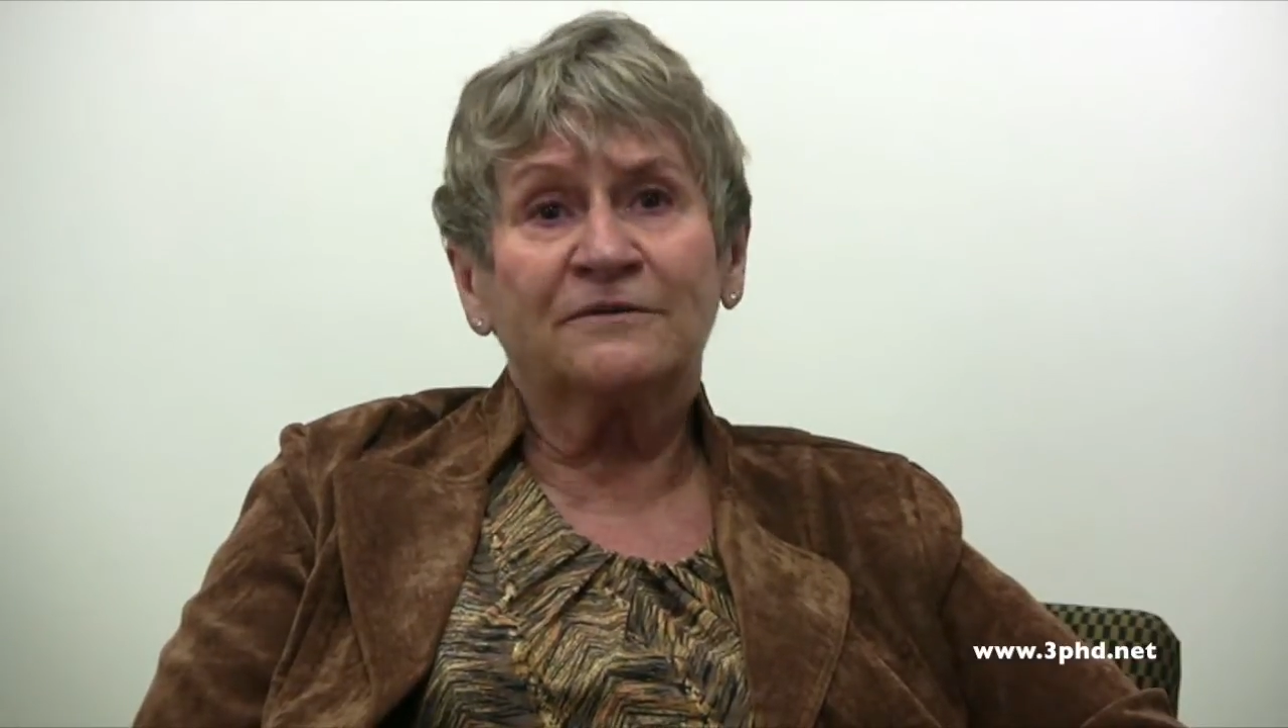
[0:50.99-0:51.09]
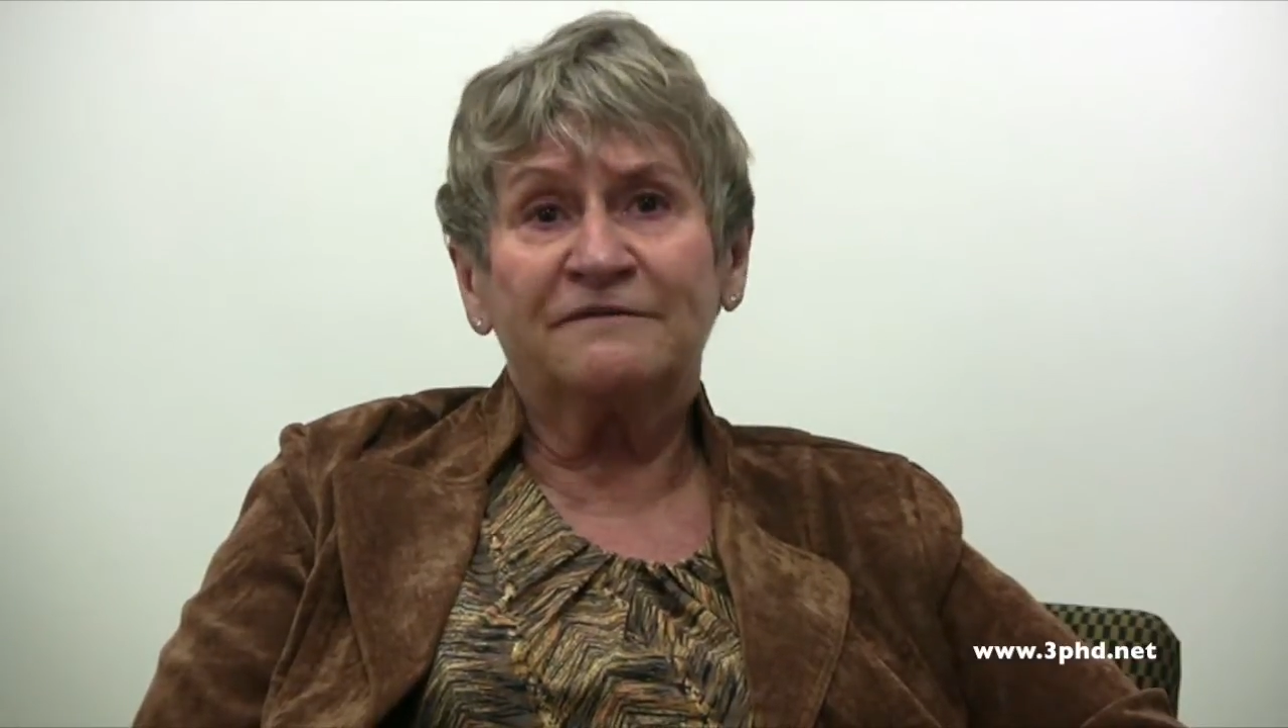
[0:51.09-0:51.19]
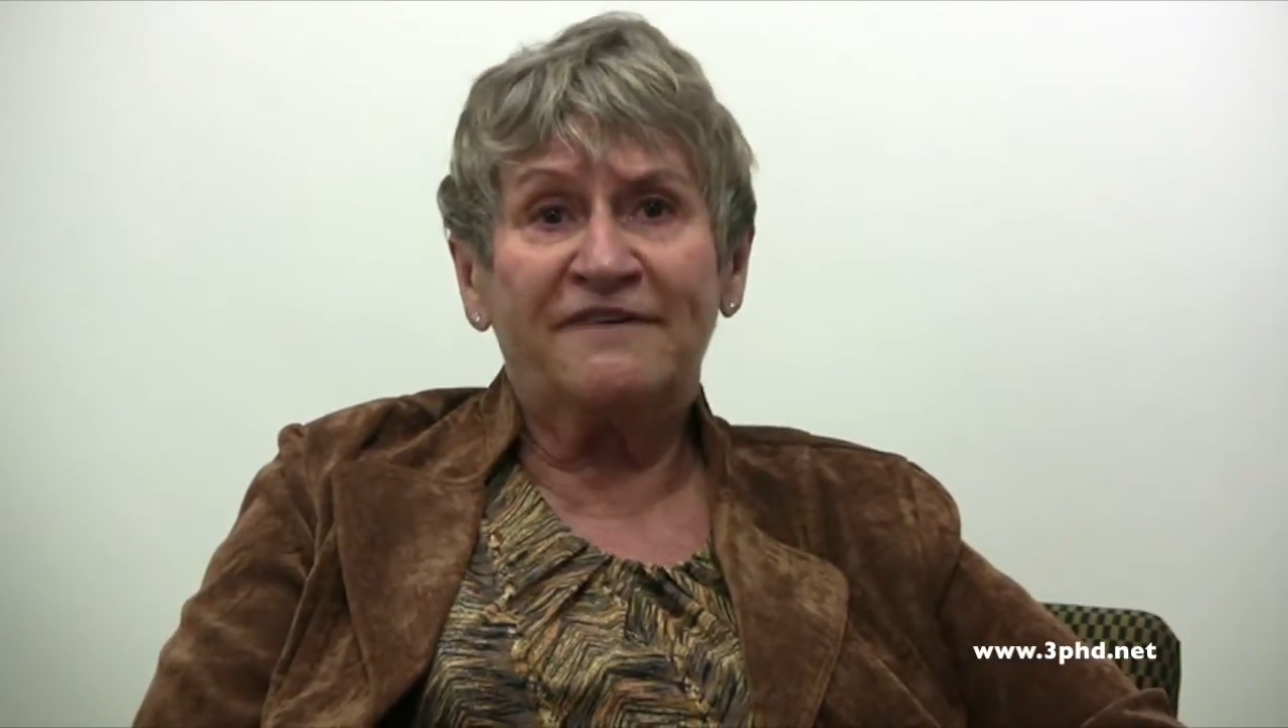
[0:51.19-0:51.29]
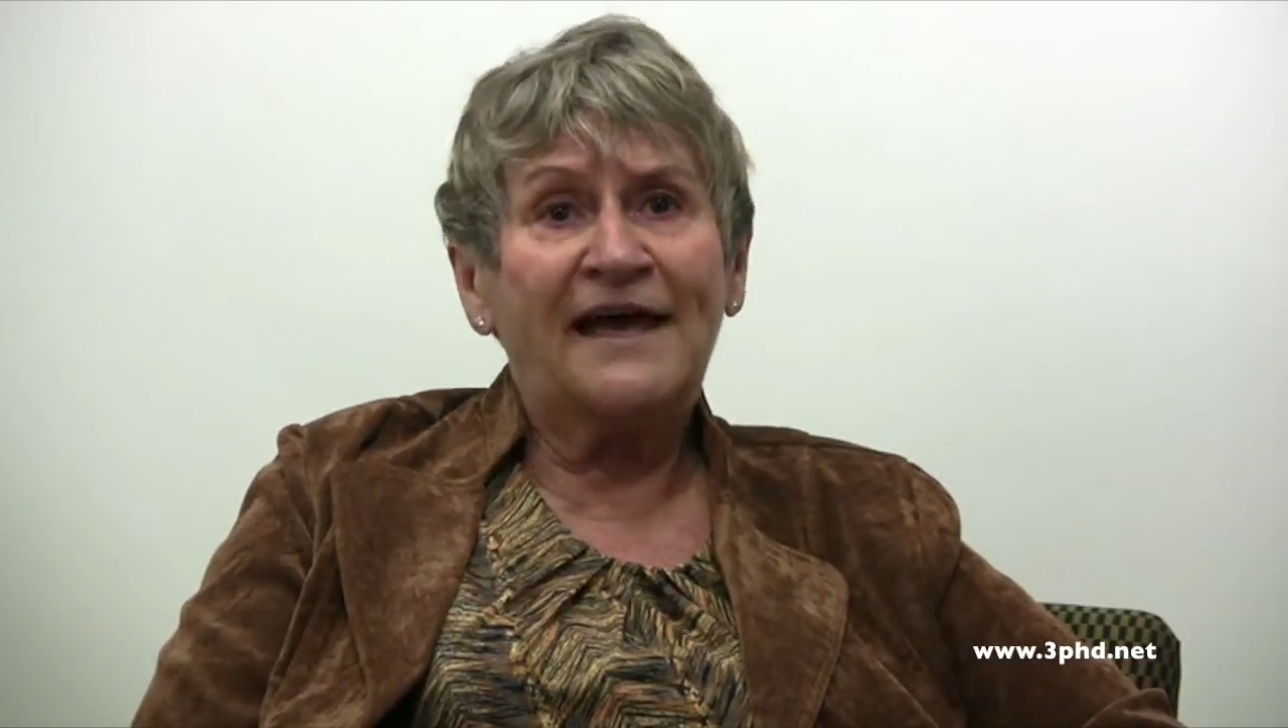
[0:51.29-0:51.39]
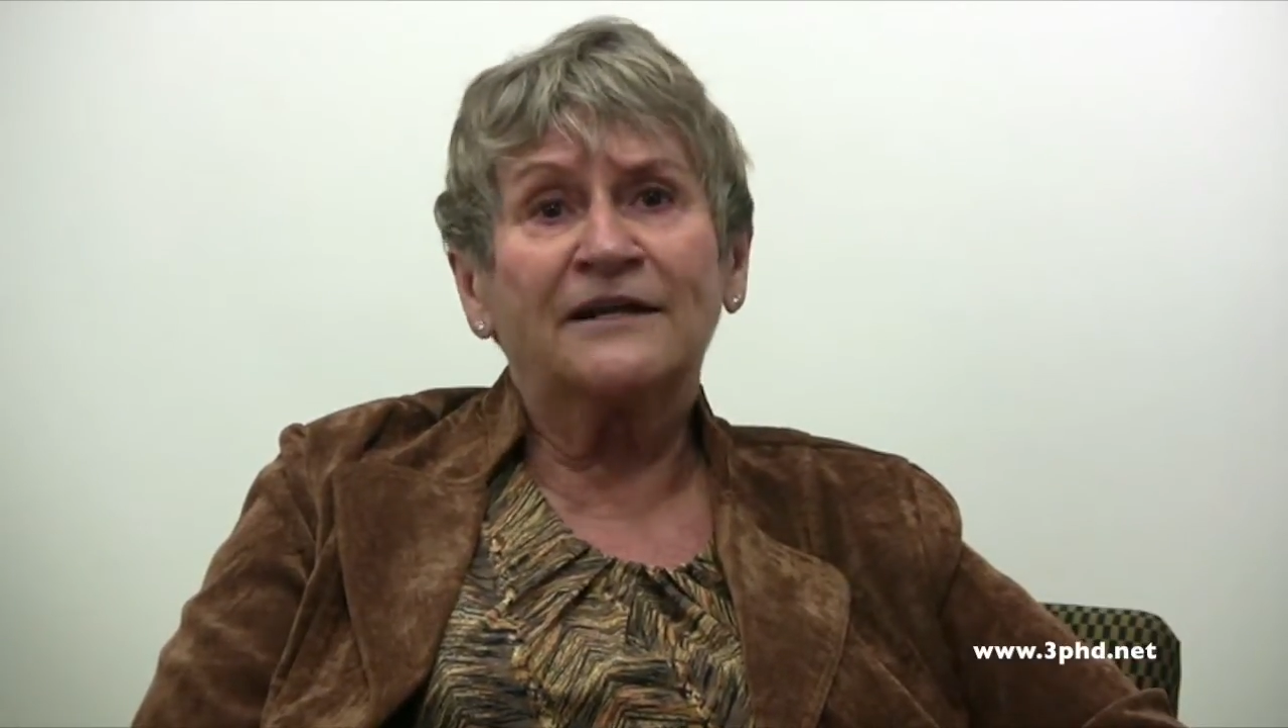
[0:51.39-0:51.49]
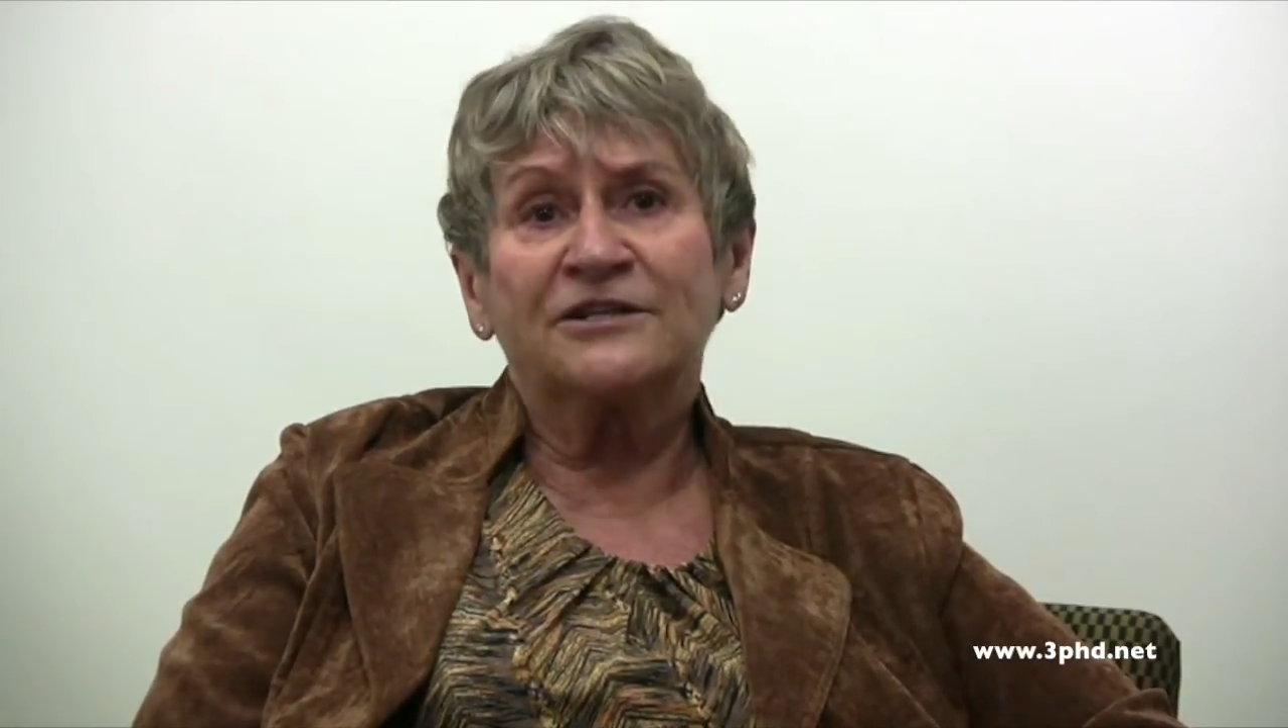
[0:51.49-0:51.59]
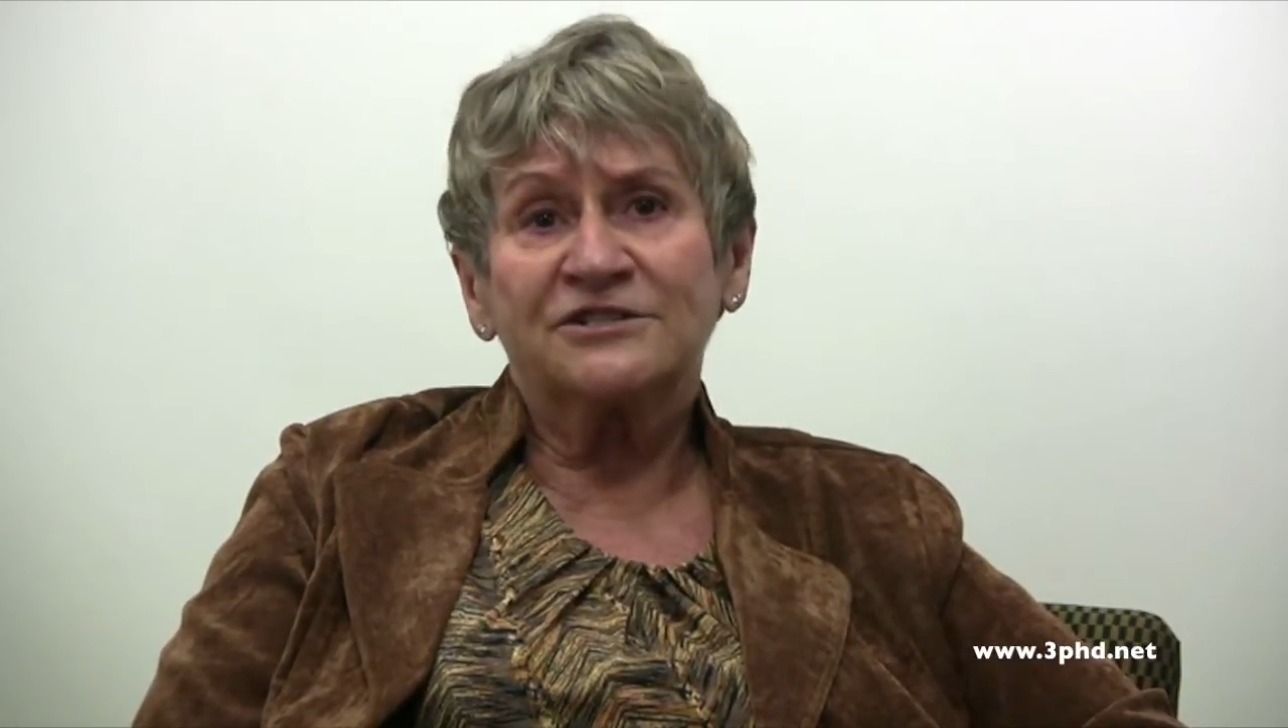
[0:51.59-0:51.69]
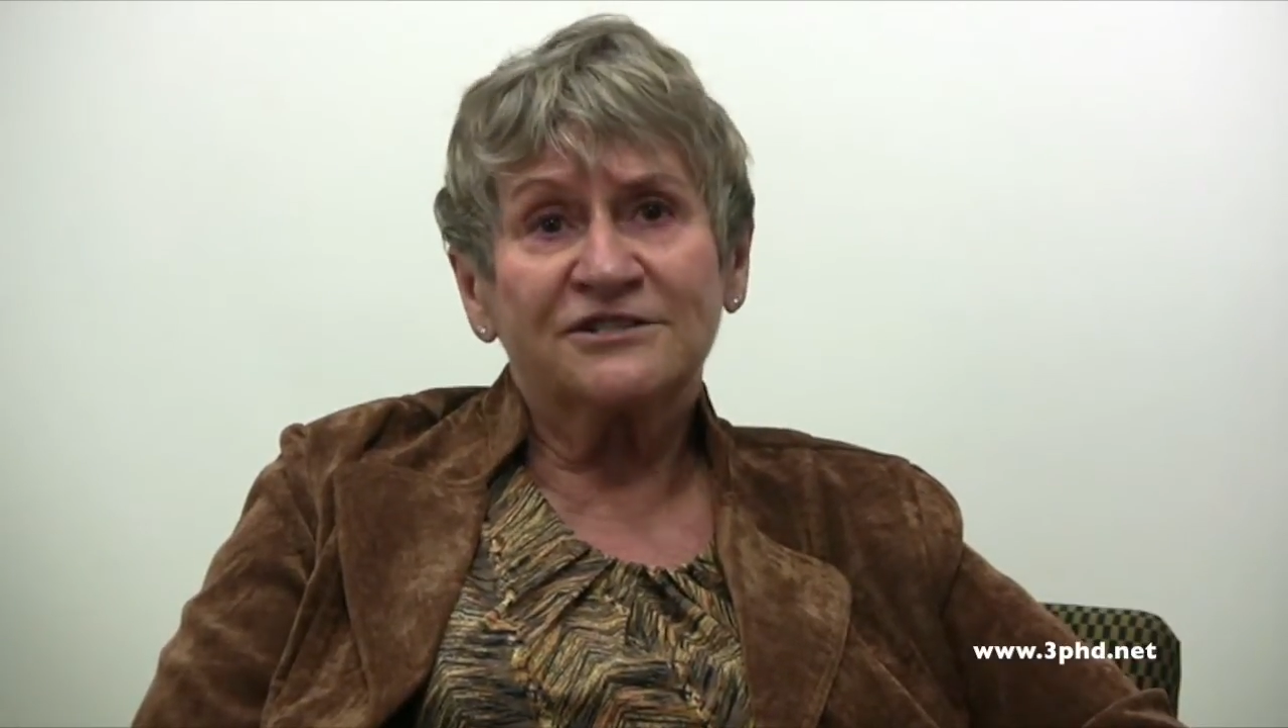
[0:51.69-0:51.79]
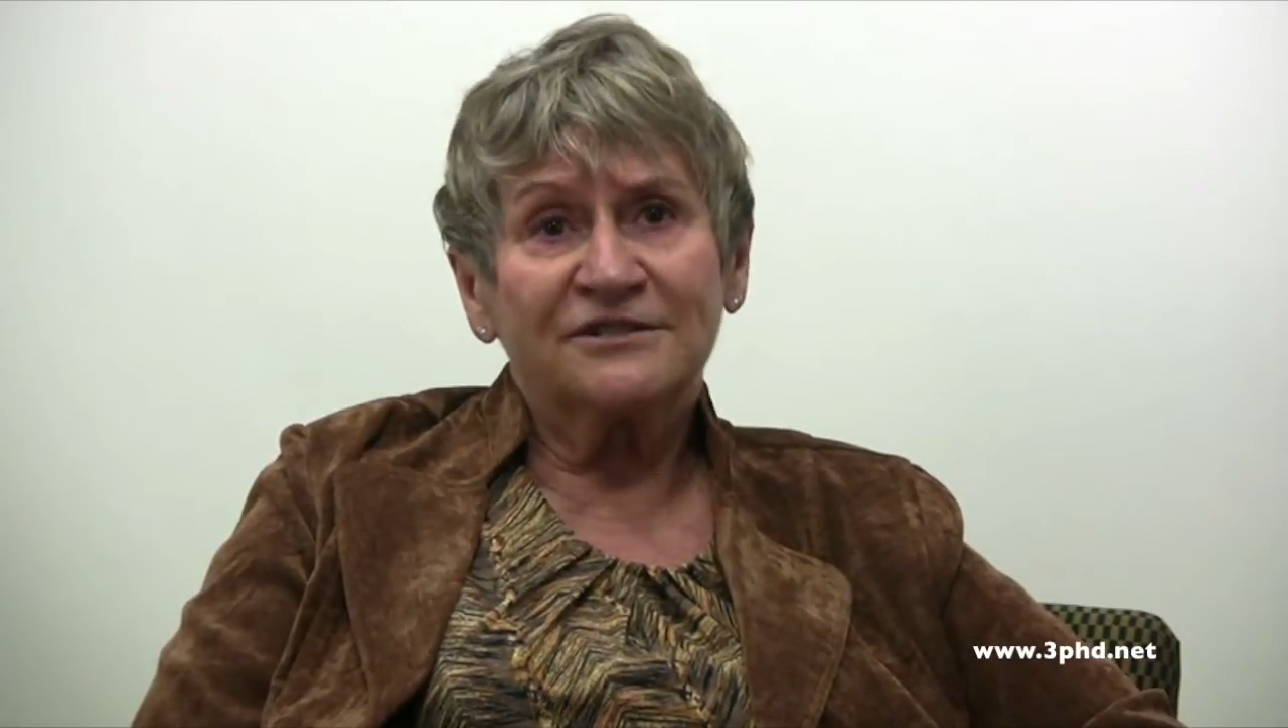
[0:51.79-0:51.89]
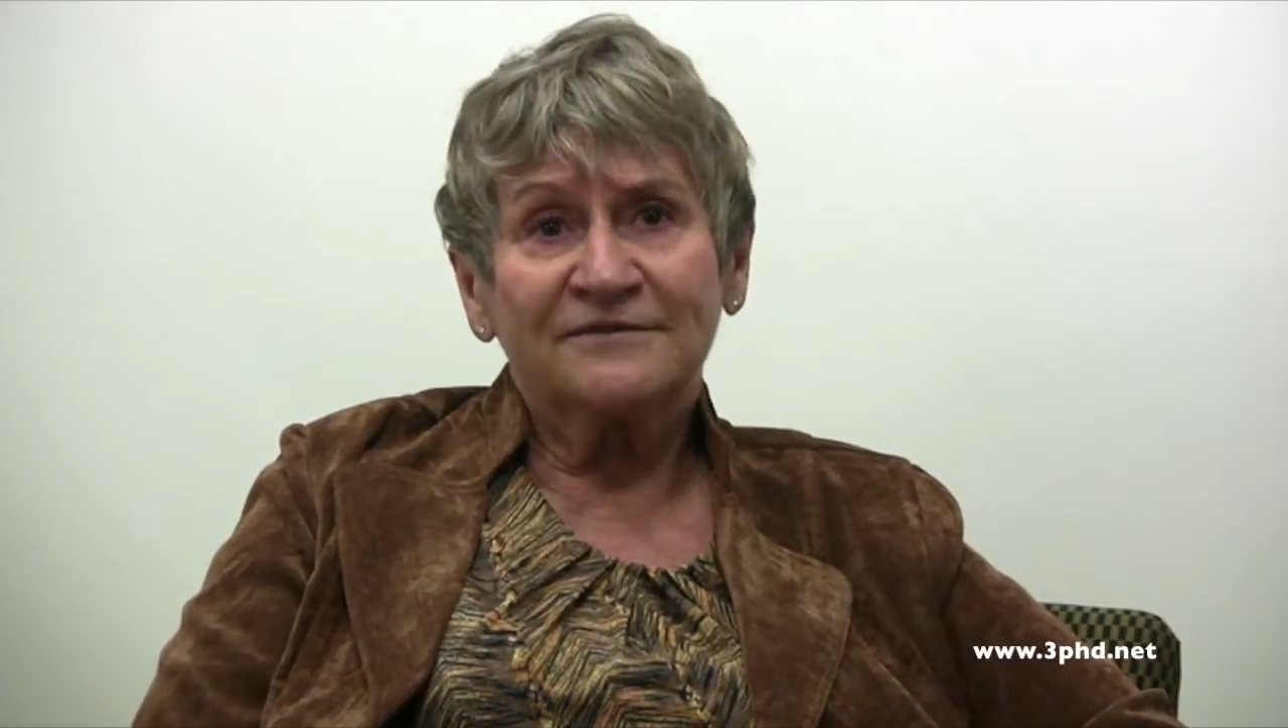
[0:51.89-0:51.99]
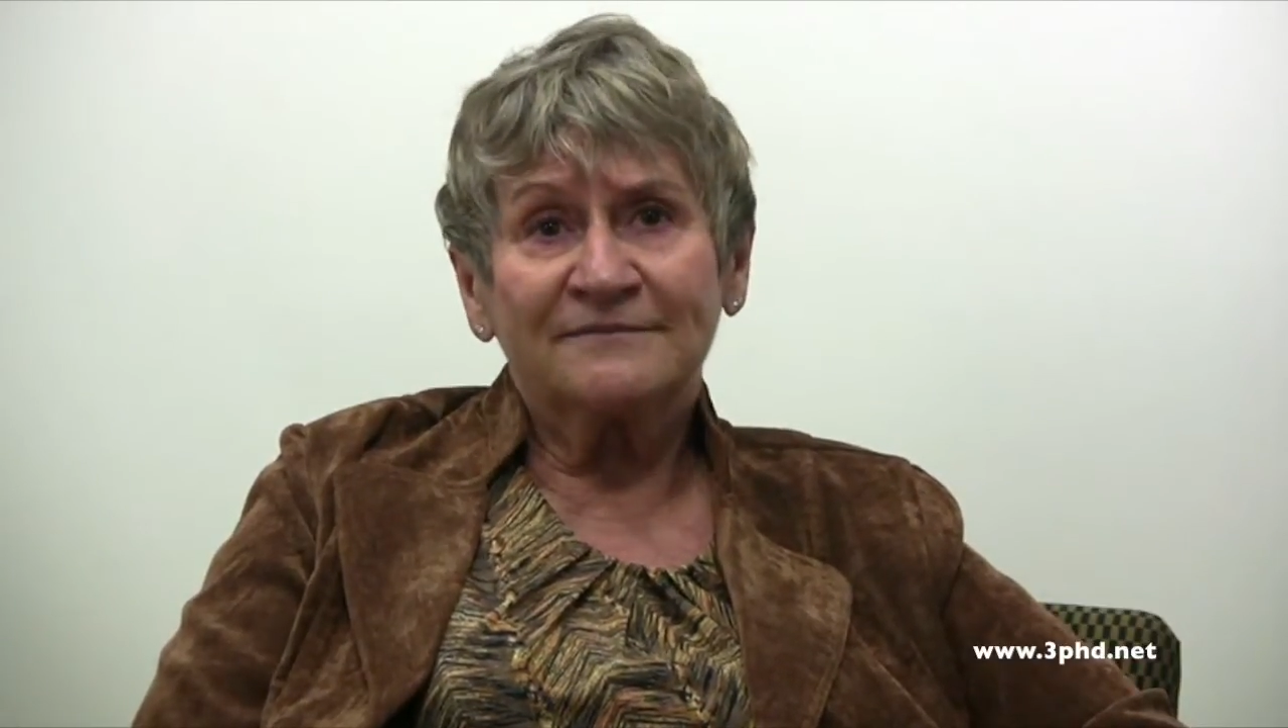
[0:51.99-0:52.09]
vanished.